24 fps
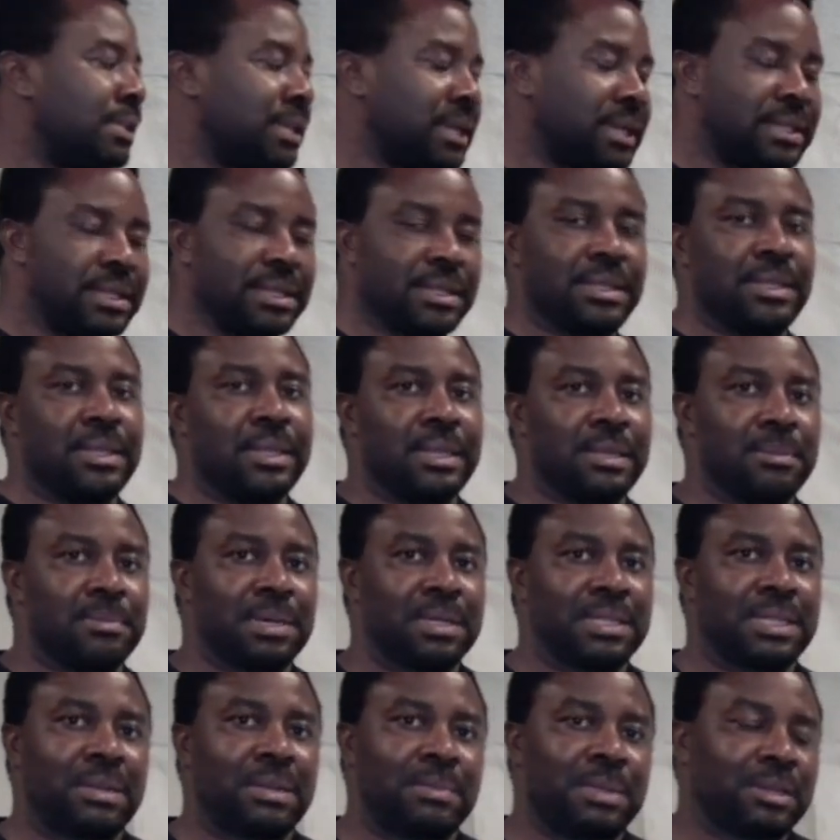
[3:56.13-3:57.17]
The other thing
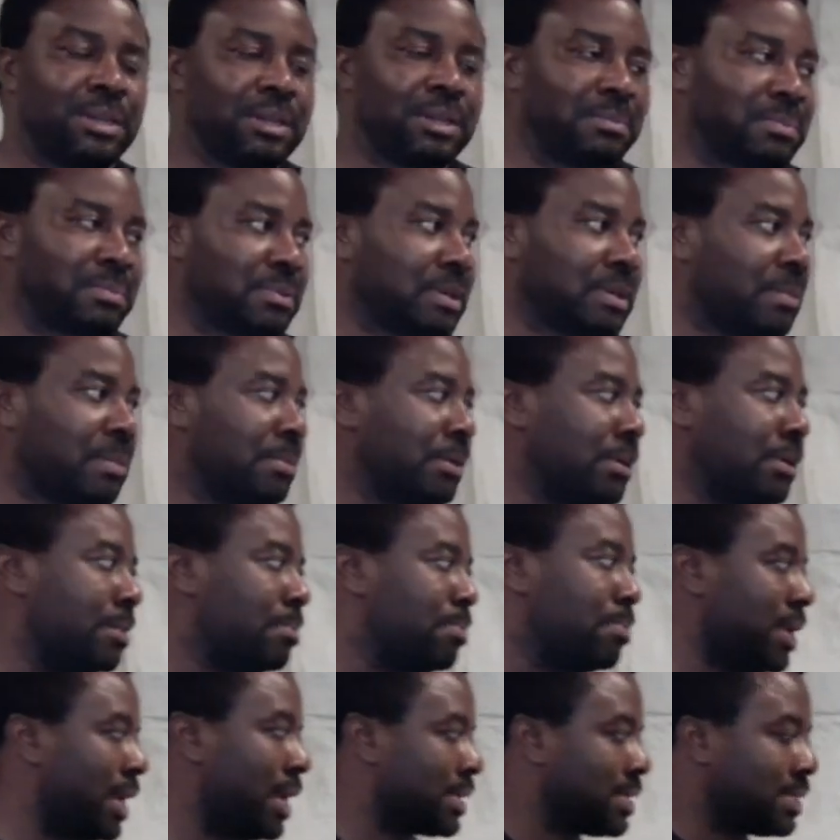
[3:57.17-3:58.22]
about the
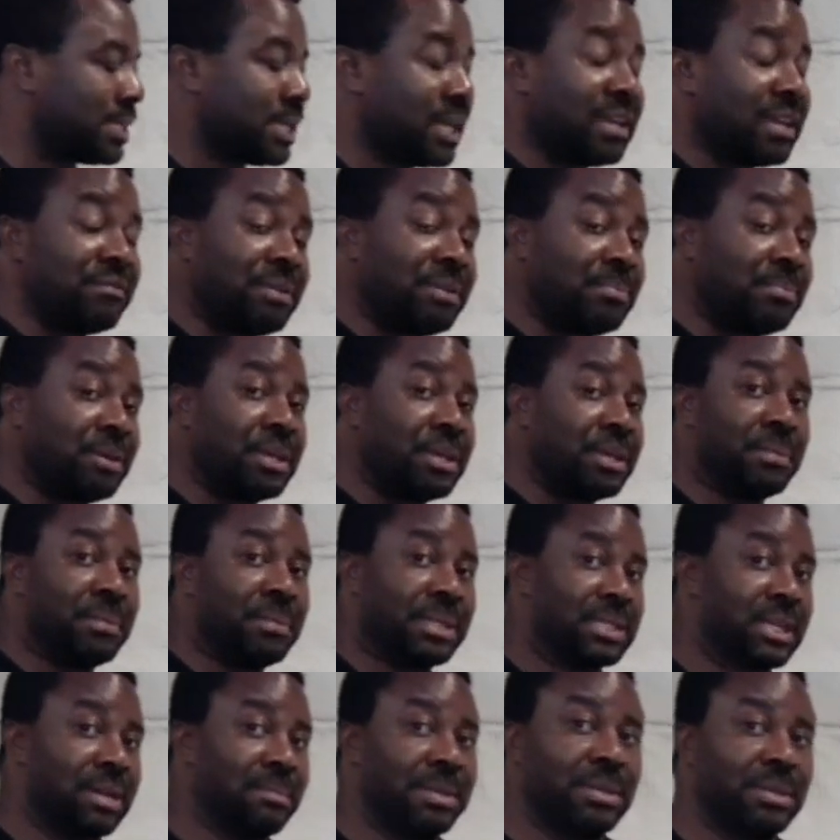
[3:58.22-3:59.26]
amyloid plaques is that everybody
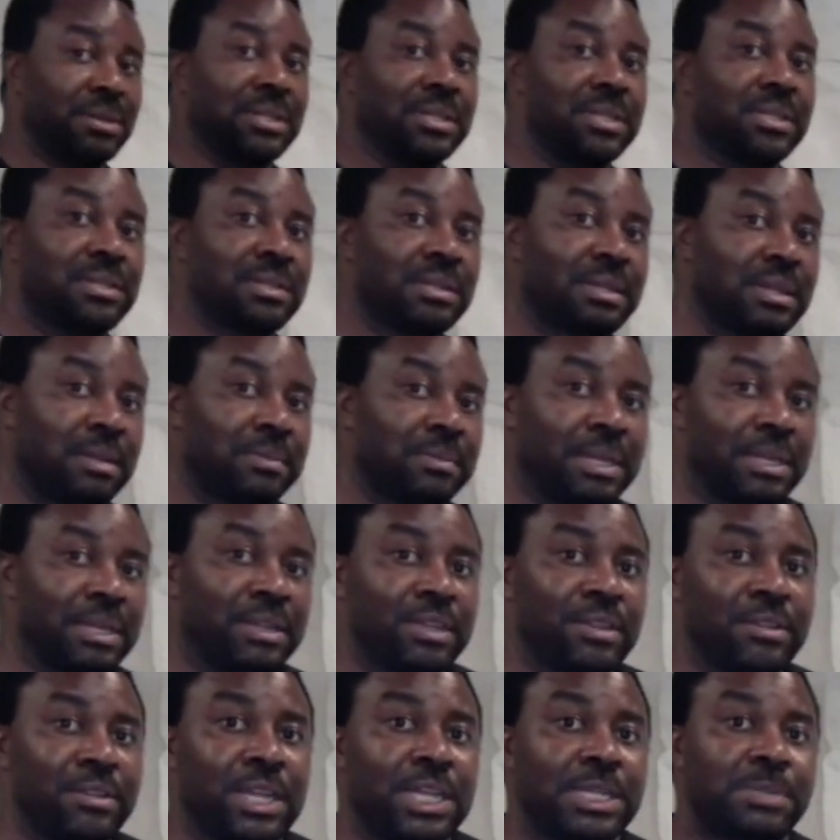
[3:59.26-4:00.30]
makes amyloid. I
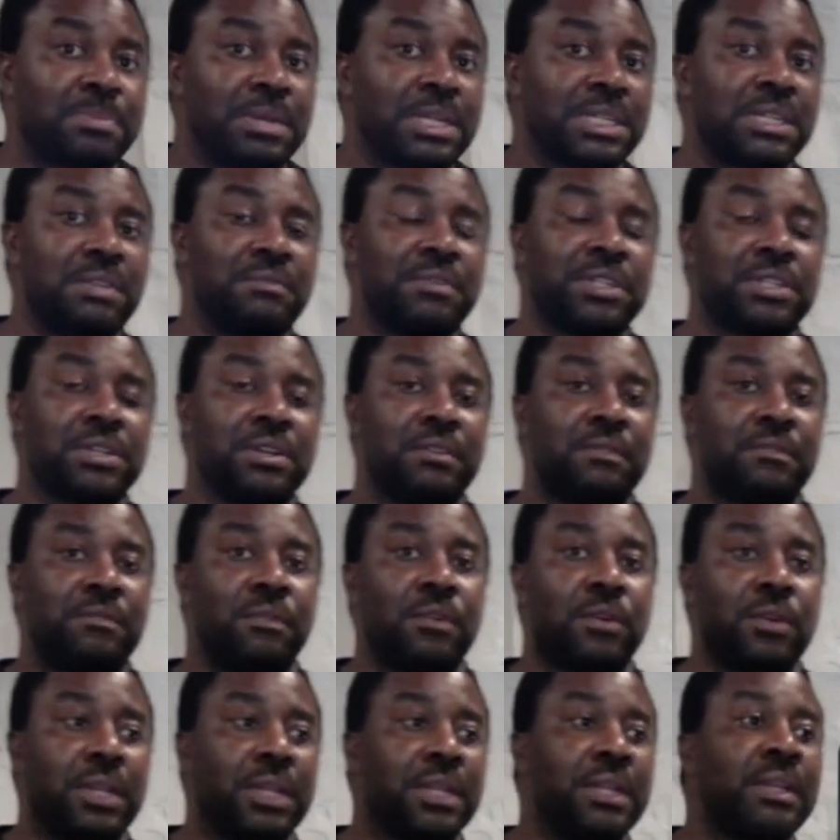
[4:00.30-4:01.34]
mean, especially if you turn
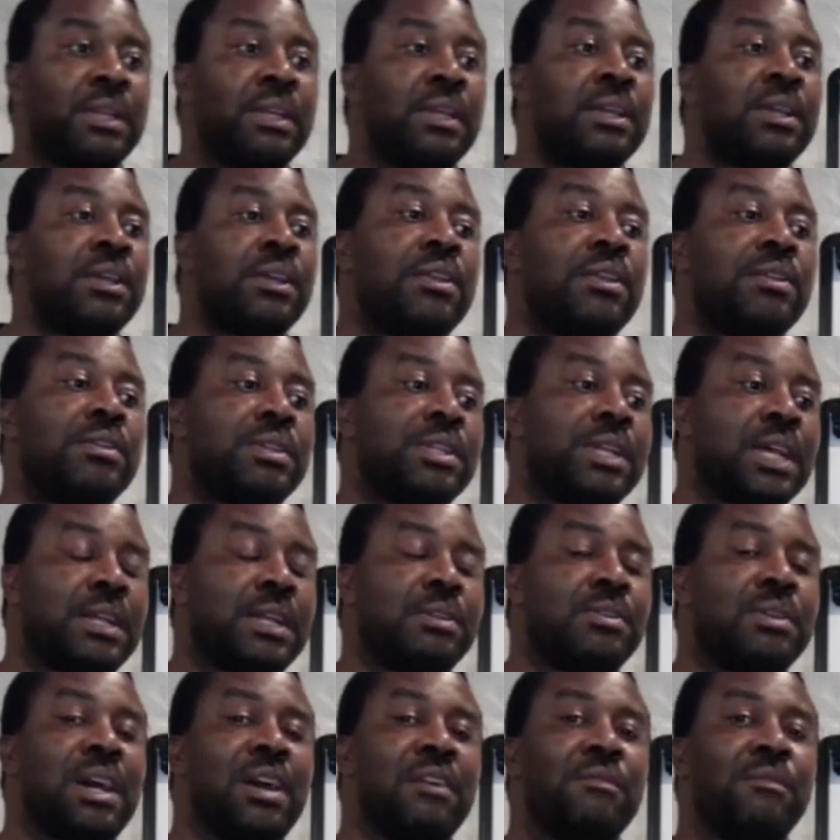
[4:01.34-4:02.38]
40, you
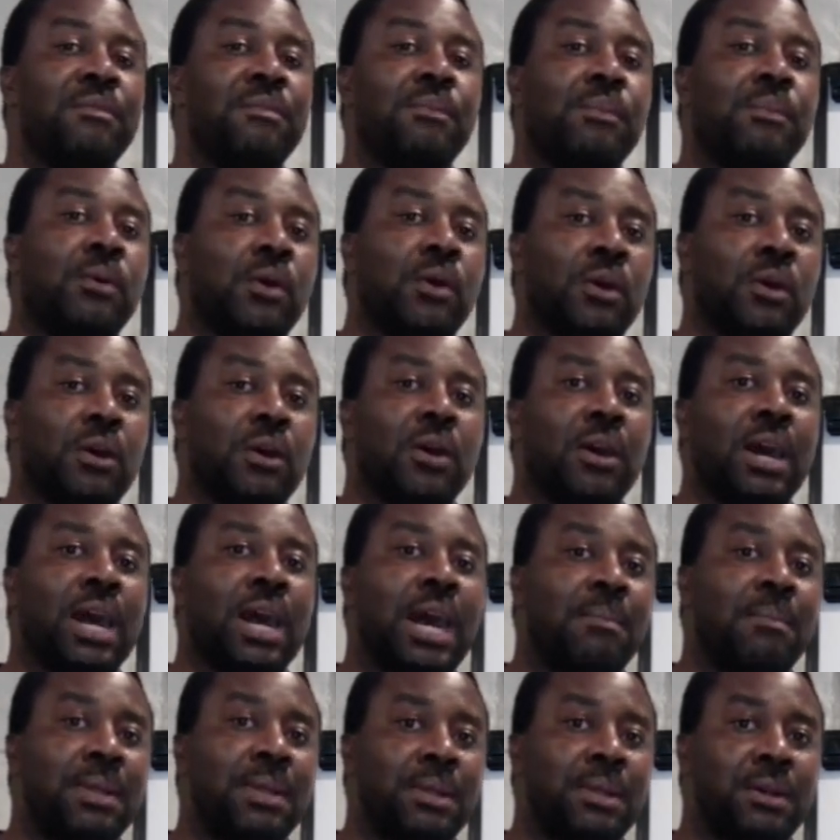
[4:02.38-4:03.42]
tend to have more
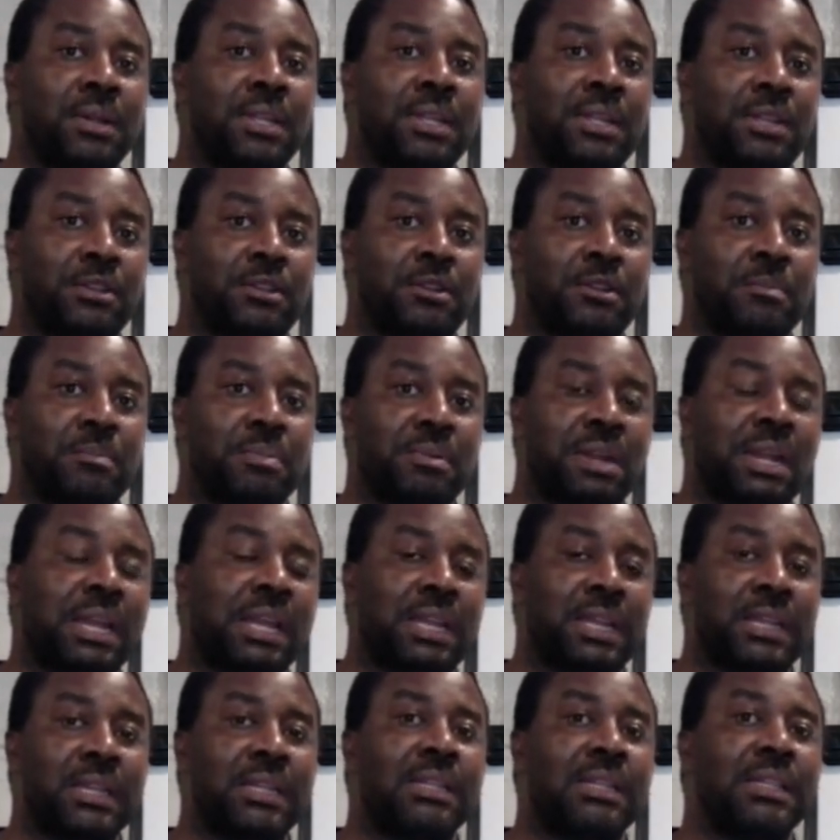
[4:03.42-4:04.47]
amyloid in your
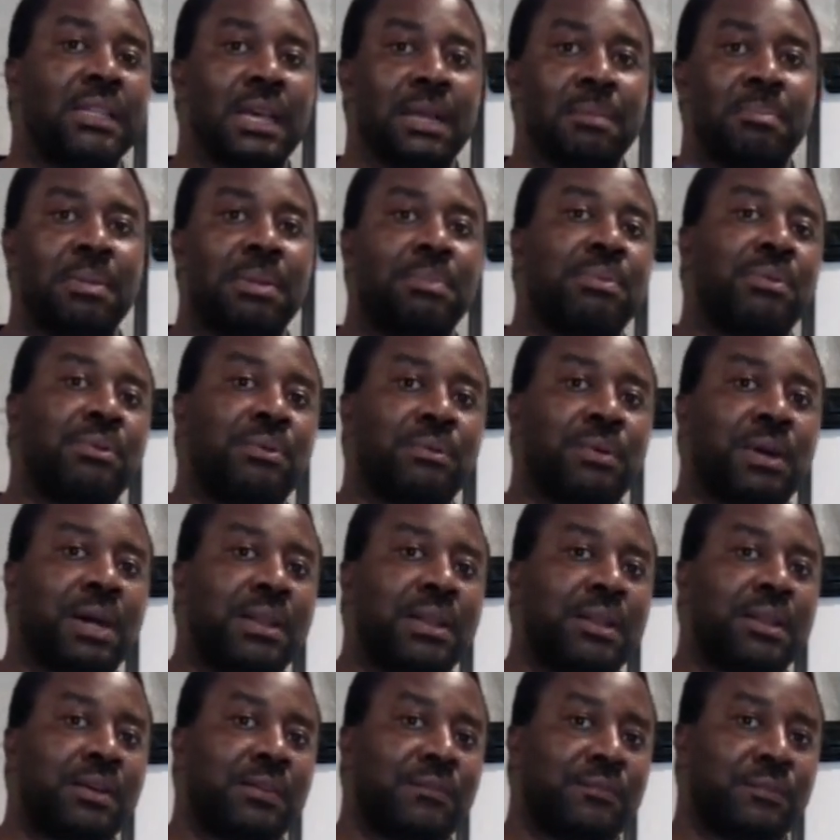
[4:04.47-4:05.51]
brain than people who
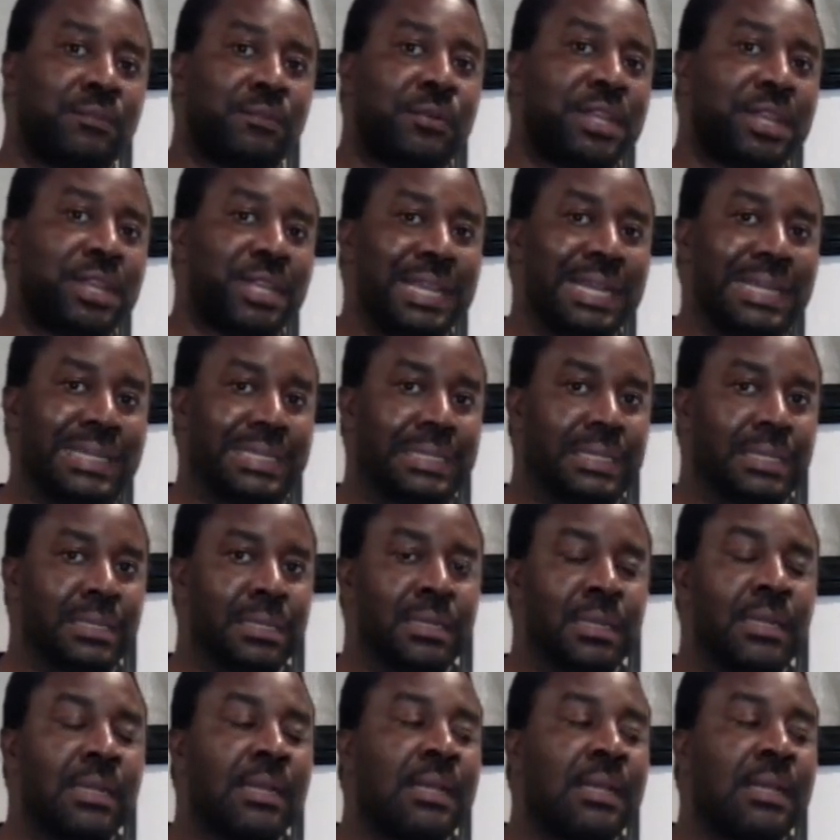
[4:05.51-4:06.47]
are not 40 yet.